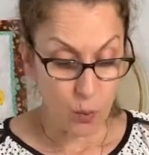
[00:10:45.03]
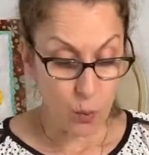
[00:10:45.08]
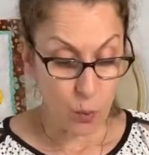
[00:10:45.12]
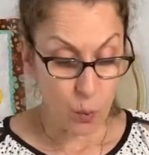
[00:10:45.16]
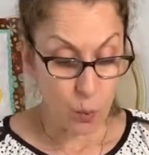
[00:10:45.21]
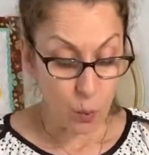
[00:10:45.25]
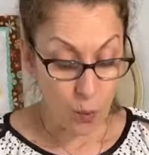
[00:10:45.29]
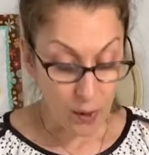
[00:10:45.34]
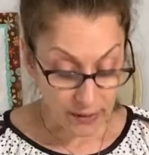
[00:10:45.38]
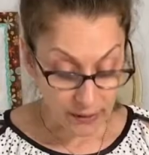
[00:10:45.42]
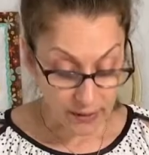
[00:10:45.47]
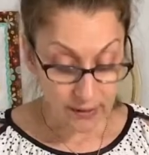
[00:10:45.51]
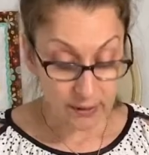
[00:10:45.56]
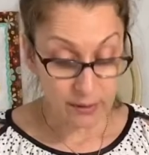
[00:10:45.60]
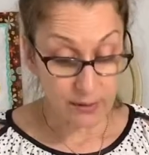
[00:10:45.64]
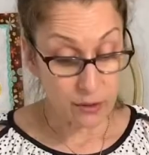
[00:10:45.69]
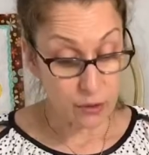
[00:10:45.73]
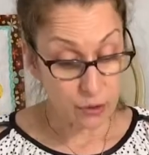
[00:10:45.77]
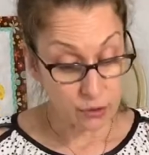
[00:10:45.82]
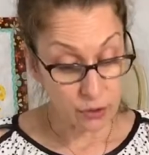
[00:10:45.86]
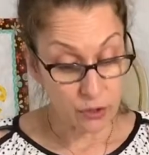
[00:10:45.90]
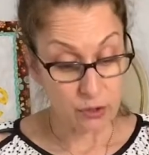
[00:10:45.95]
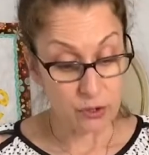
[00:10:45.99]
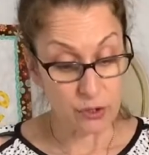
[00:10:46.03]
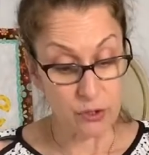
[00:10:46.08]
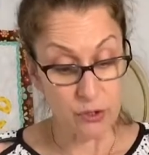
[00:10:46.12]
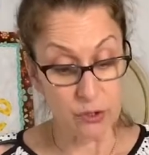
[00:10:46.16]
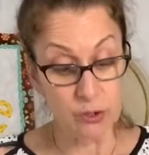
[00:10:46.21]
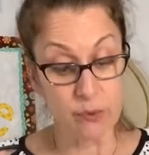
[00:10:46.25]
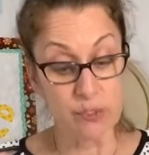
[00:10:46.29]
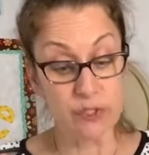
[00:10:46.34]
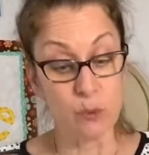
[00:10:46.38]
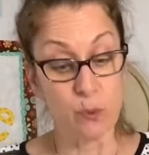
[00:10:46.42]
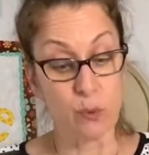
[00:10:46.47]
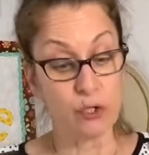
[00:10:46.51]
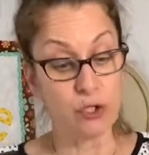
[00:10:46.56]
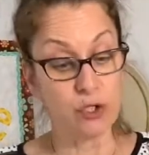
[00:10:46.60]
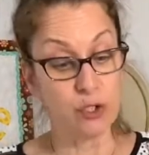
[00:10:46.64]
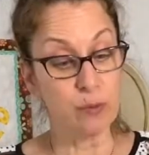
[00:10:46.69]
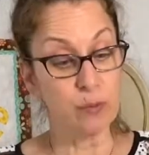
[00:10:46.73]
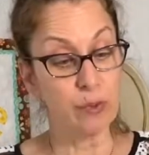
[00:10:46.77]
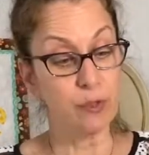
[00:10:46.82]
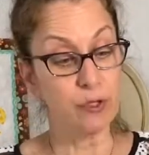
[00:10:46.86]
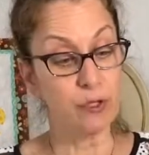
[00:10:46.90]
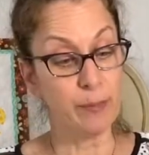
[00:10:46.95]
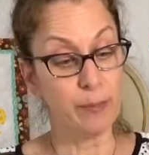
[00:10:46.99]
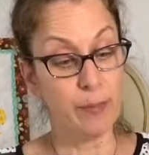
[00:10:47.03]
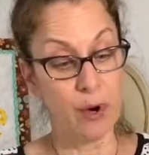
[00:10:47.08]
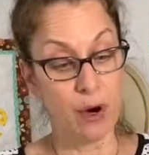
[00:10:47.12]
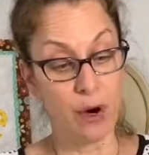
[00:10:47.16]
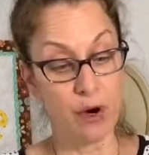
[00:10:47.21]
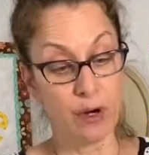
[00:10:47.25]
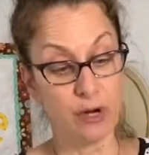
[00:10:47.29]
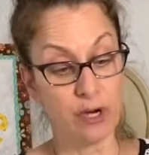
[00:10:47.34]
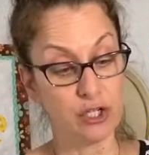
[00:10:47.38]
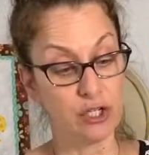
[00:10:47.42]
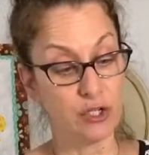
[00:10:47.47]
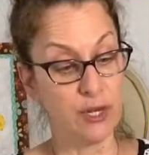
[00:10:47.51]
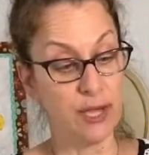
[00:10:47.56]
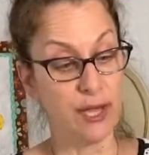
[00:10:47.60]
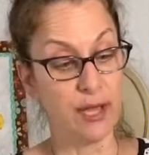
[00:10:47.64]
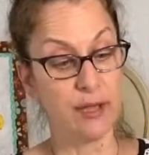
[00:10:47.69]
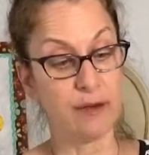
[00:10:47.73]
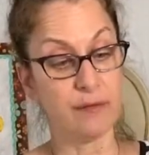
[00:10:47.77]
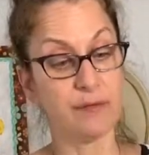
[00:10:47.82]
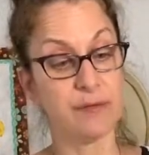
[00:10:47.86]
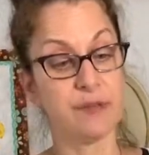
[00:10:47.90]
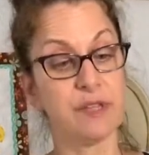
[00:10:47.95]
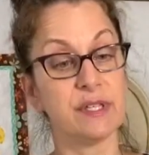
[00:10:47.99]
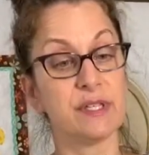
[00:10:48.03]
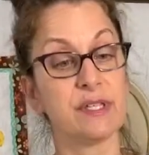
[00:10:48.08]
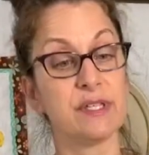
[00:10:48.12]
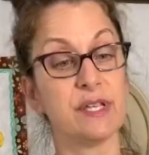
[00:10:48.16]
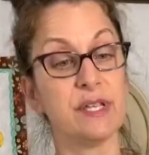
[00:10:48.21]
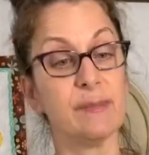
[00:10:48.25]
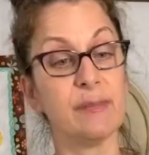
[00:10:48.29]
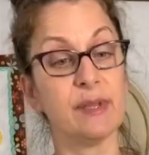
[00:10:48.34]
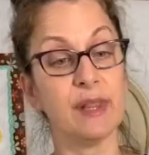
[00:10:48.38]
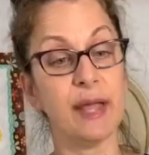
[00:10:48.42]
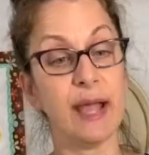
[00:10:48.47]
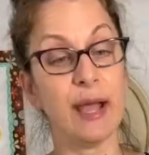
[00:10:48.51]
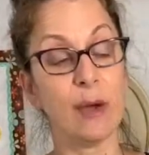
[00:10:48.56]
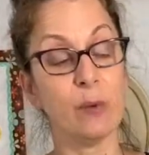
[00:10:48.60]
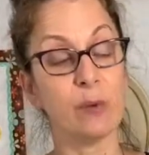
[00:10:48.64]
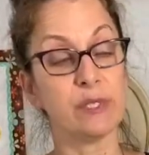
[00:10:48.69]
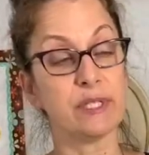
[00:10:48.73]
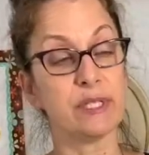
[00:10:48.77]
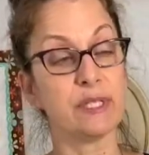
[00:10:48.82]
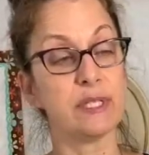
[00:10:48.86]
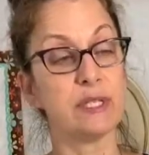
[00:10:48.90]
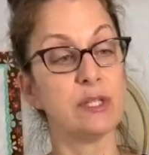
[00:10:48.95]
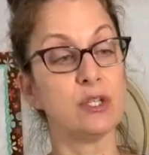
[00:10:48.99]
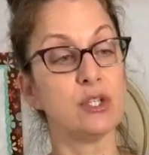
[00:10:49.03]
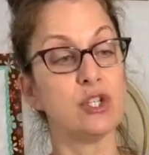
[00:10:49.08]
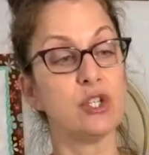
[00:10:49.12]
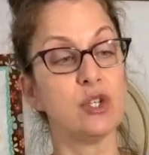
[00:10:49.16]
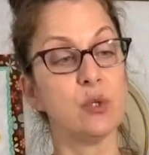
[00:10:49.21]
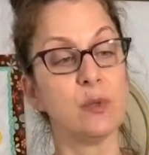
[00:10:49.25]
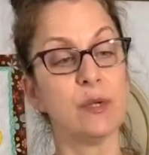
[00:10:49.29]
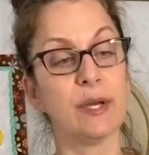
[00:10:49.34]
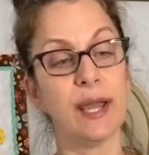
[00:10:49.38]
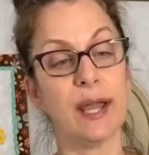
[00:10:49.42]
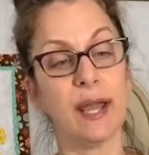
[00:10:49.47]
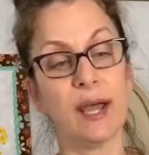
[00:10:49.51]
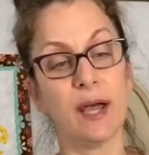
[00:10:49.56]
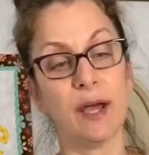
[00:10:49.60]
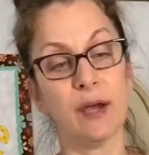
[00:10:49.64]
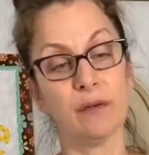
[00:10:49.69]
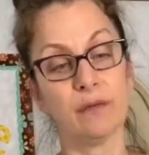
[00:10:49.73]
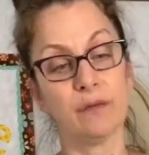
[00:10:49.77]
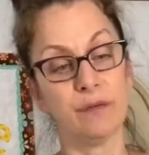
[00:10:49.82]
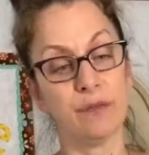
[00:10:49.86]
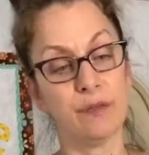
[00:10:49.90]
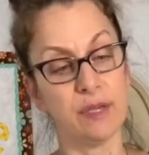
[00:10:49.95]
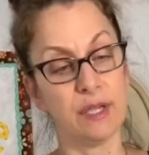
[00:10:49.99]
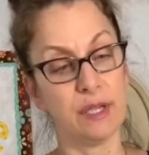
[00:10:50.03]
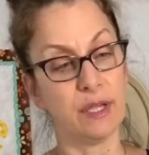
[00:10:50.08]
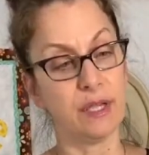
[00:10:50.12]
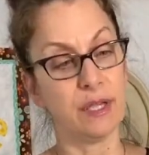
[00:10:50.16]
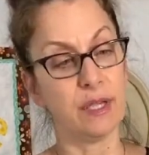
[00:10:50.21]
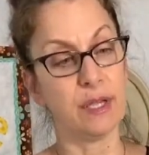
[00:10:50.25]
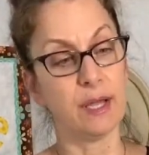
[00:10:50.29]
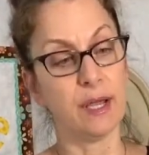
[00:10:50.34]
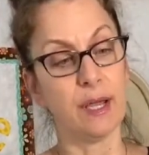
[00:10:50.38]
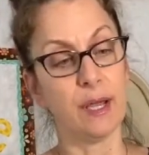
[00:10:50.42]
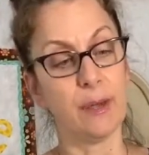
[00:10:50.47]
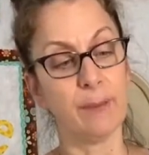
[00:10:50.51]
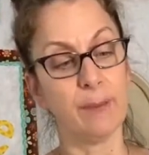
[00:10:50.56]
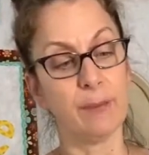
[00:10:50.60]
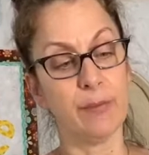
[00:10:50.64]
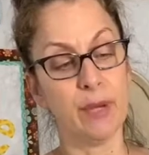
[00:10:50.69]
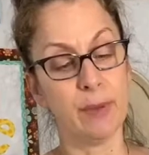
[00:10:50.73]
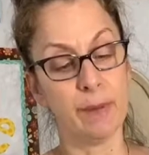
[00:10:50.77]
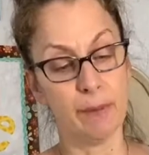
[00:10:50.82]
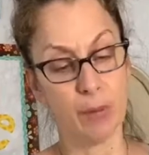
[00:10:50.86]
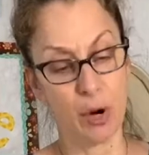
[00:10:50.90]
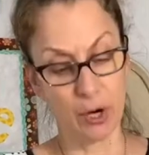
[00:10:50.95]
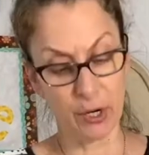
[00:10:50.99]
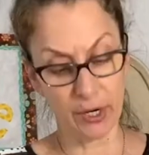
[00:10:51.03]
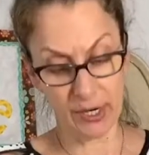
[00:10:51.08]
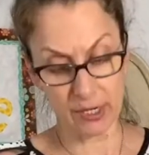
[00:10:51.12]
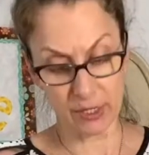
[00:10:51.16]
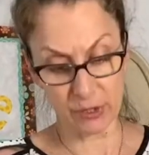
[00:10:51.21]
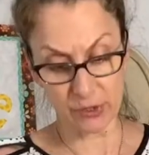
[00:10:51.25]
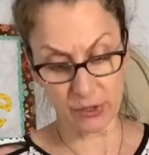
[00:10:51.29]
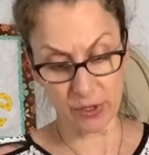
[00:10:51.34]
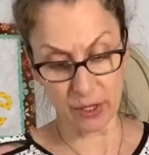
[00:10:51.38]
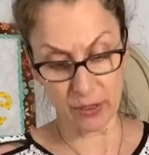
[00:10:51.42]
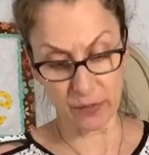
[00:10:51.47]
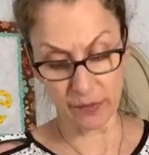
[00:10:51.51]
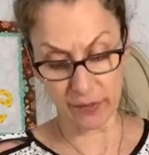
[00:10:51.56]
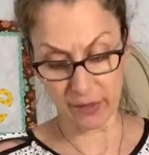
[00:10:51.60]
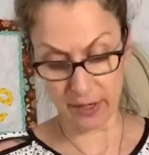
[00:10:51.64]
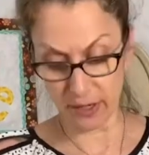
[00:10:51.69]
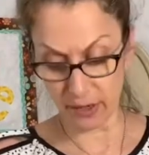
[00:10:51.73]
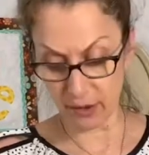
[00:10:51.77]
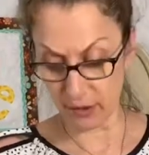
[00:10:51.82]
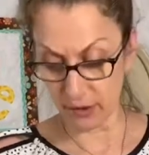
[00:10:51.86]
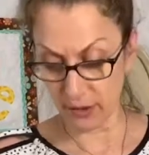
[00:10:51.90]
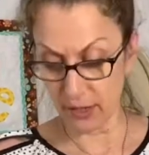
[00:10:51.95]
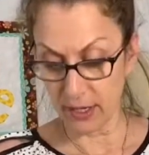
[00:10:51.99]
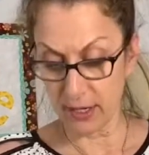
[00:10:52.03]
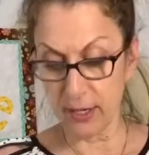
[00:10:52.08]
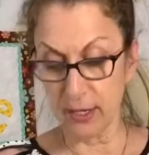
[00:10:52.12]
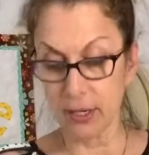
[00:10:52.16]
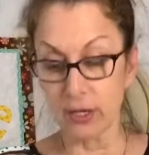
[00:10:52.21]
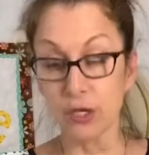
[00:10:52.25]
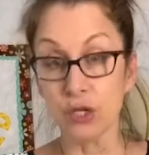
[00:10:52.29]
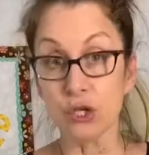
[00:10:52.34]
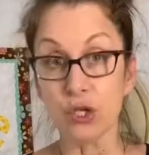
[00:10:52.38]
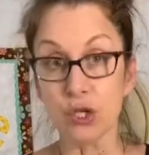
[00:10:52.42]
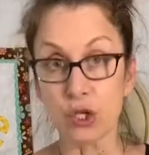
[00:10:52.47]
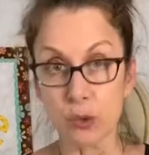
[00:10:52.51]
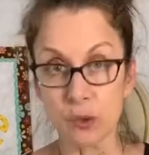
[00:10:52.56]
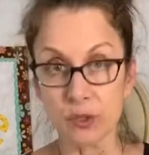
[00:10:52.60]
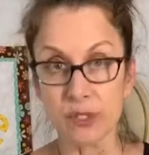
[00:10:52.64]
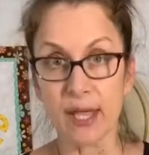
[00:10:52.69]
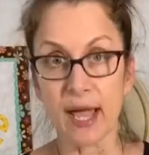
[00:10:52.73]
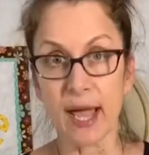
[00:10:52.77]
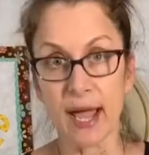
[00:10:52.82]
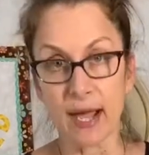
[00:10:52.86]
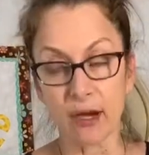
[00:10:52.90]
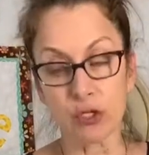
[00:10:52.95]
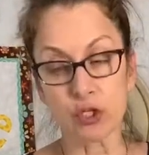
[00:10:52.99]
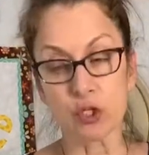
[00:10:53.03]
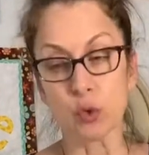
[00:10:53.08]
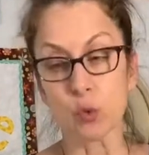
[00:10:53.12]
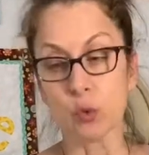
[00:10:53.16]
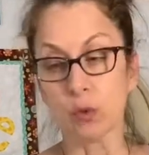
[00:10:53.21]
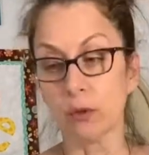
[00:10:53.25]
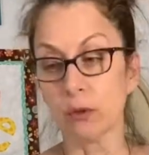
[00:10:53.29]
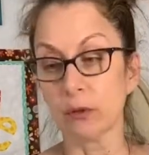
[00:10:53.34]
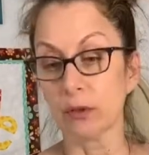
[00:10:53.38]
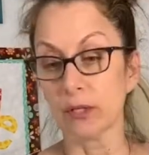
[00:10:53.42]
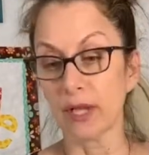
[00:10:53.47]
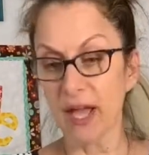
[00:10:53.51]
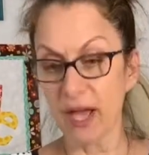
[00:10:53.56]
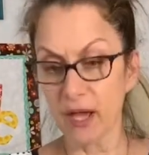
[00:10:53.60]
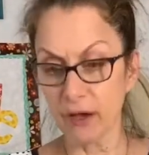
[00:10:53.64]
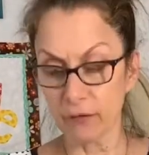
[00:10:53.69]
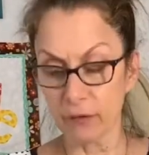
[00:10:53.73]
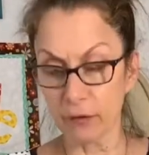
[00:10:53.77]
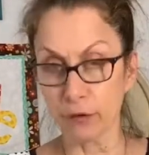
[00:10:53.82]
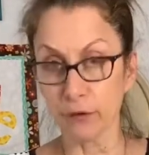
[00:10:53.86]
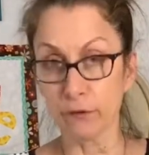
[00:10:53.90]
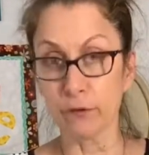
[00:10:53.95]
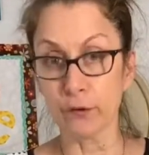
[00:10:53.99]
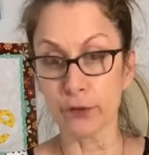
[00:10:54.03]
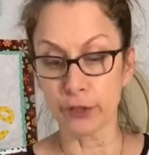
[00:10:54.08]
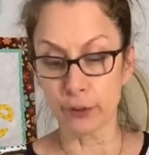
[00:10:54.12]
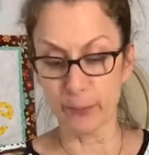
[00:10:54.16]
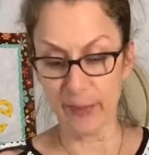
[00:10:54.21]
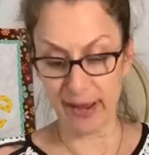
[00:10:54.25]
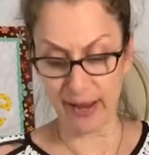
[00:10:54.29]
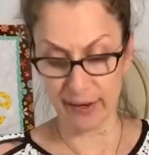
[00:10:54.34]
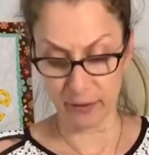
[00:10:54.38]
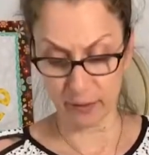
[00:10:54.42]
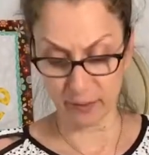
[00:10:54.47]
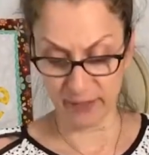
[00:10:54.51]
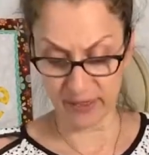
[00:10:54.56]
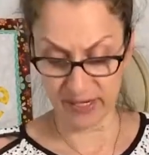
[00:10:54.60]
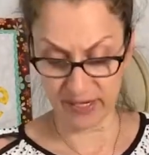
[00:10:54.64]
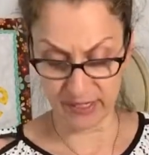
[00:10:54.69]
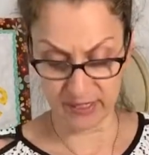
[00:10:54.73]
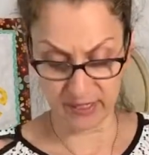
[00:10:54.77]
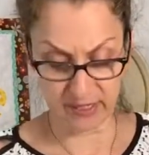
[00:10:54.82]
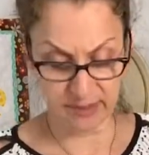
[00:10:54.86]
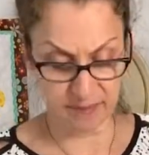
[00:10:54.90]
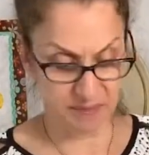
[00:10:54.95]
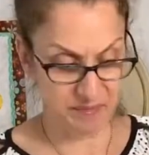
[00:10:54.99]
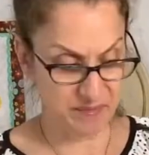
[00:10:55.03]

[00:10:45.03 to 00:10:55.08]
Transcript: one thing that you could do is, once you pull it apart, because you'd have the seam allowances, you would have the markings on there, use the actual cover for your pattern piece.